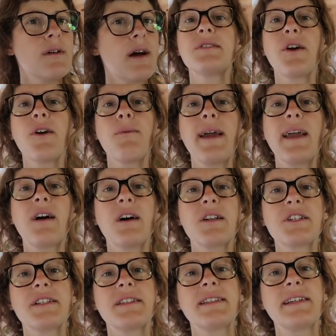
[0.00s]
so we
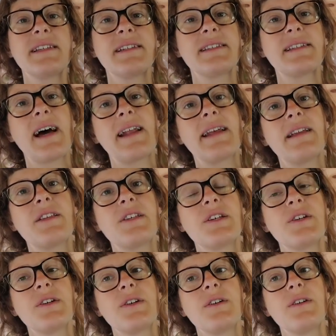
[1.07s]
consciously decided
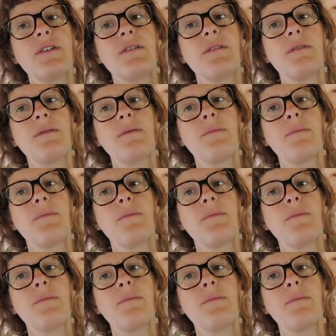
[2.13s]
to